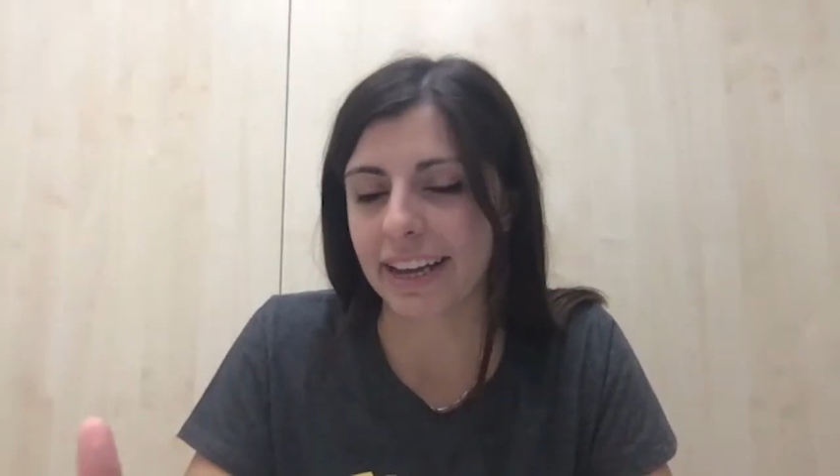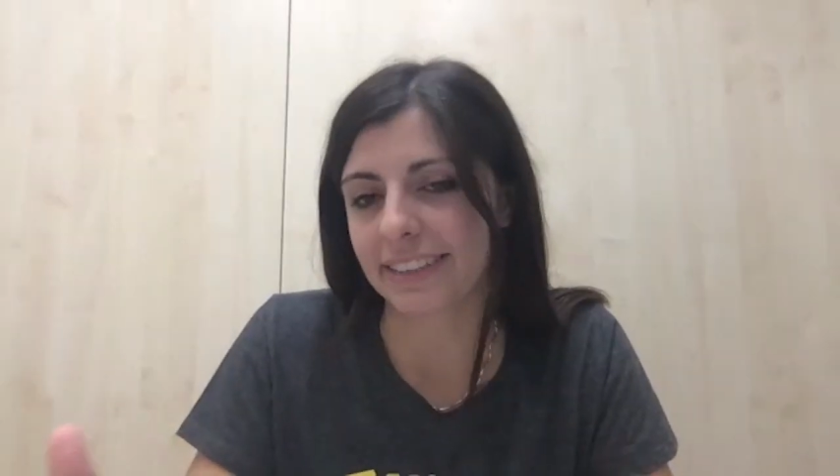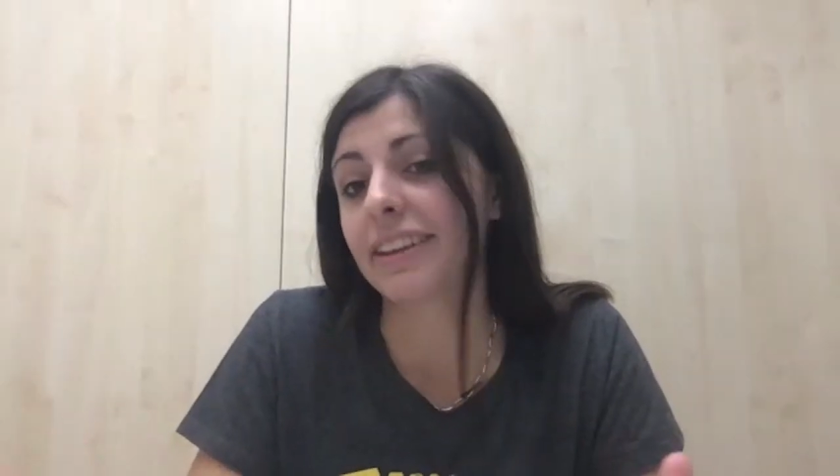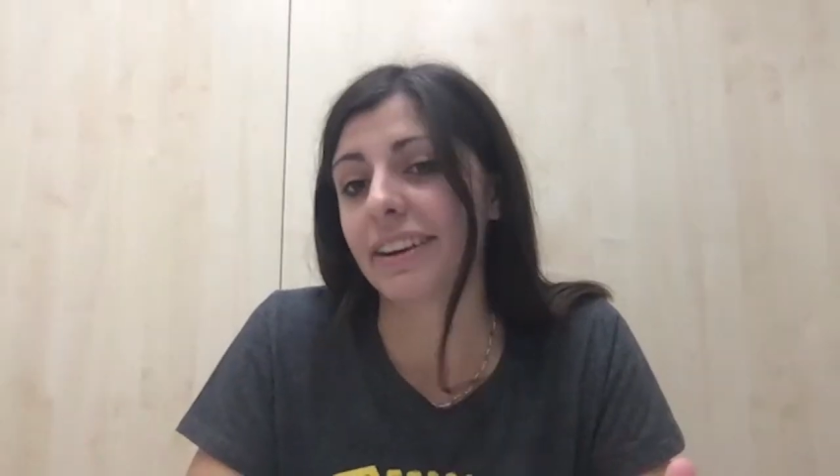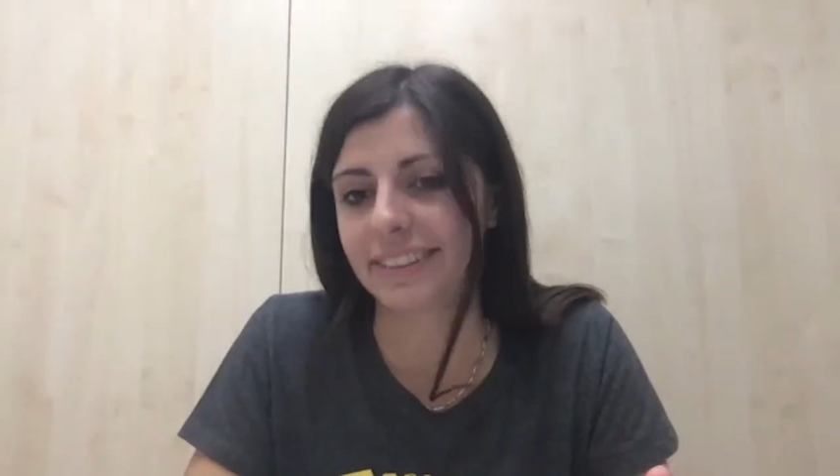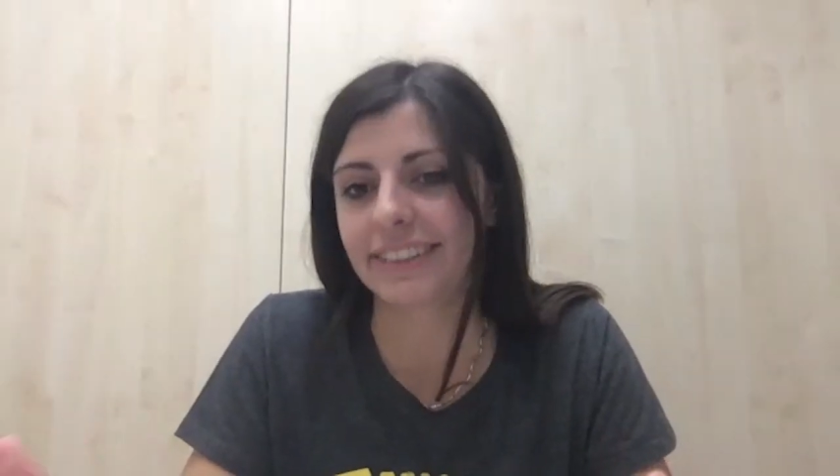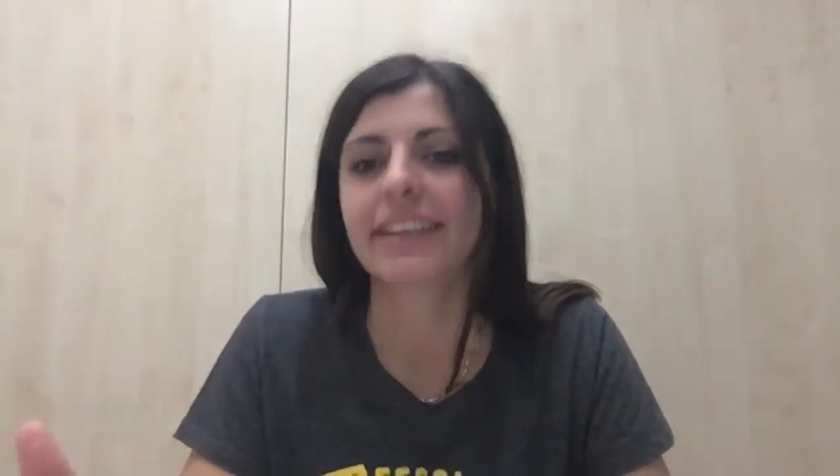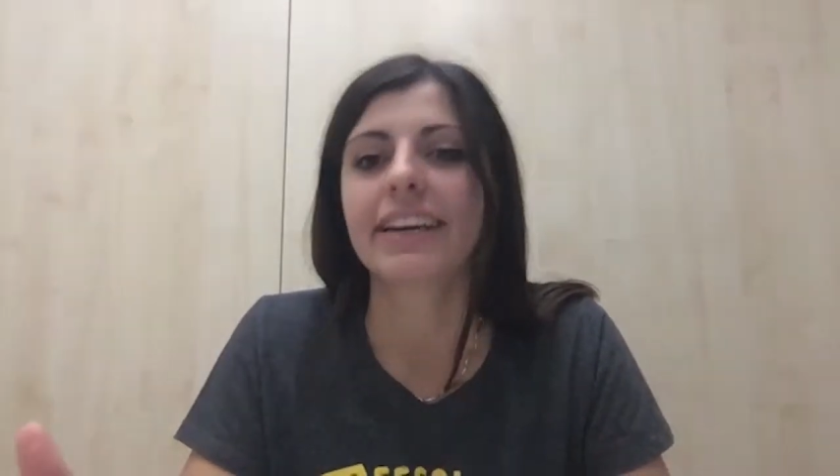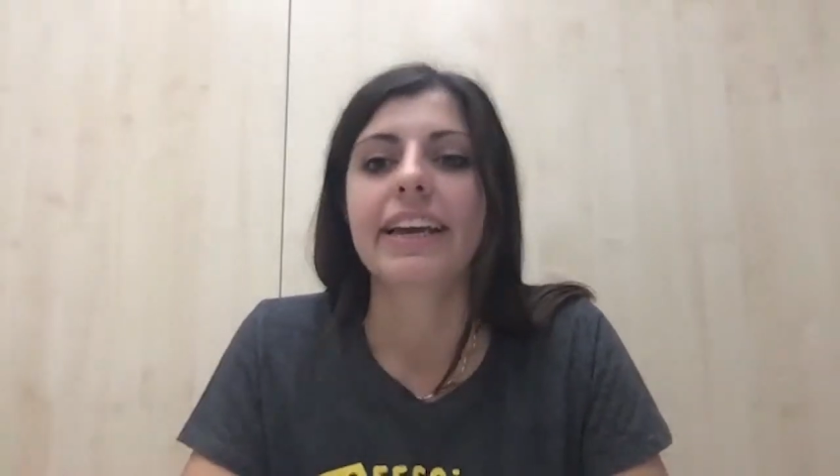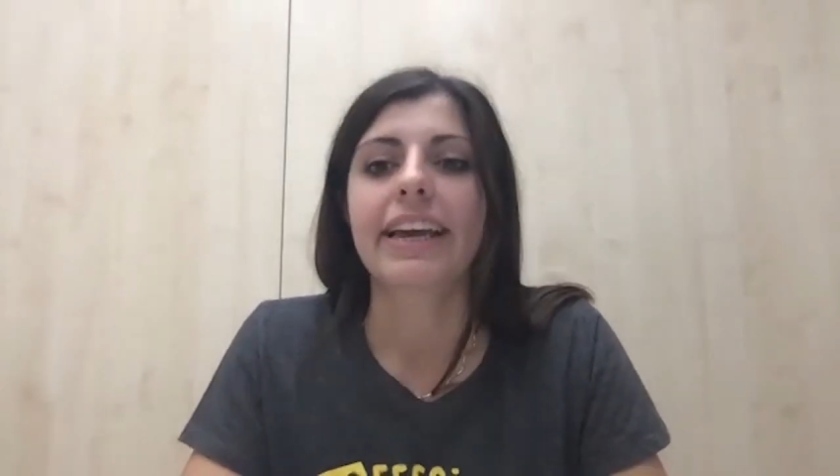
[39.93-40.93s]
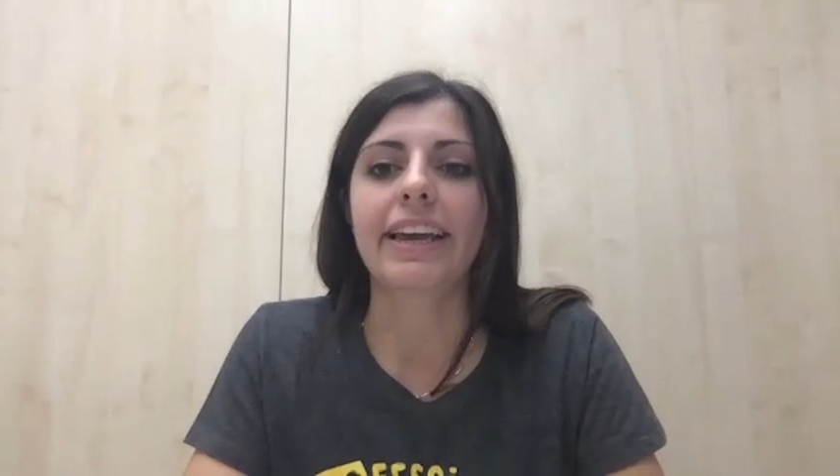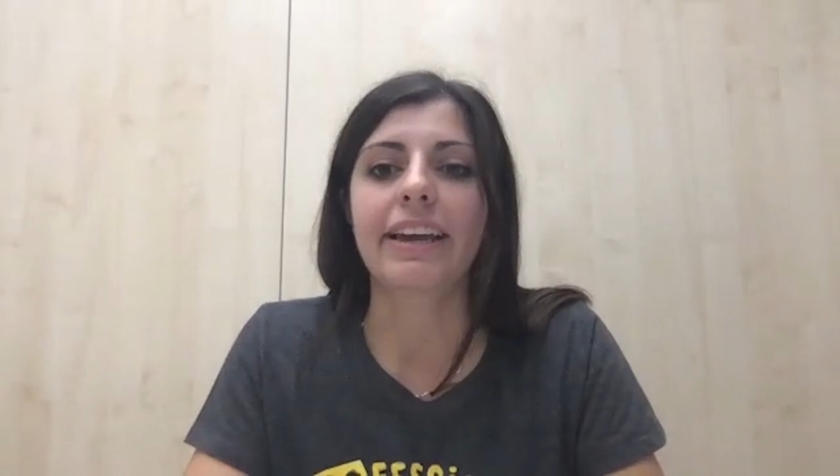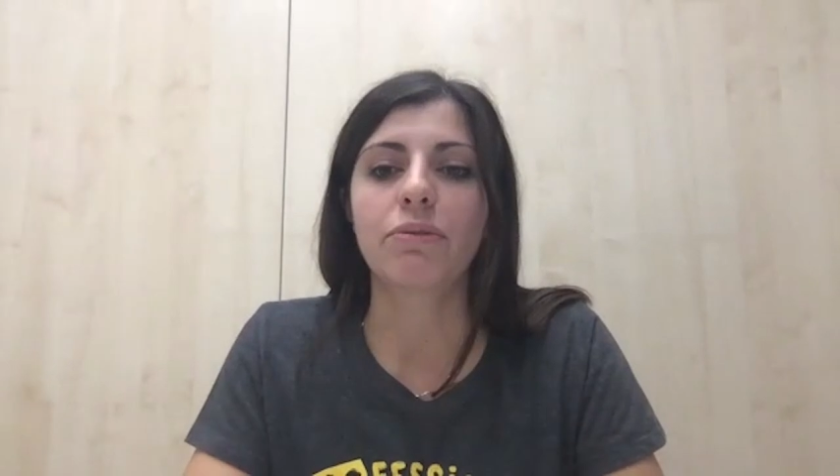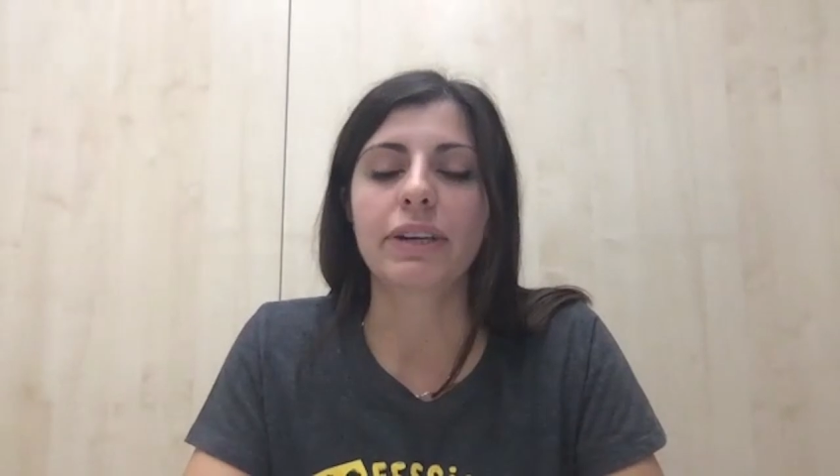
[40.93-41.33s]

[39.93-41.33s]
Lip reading: started, in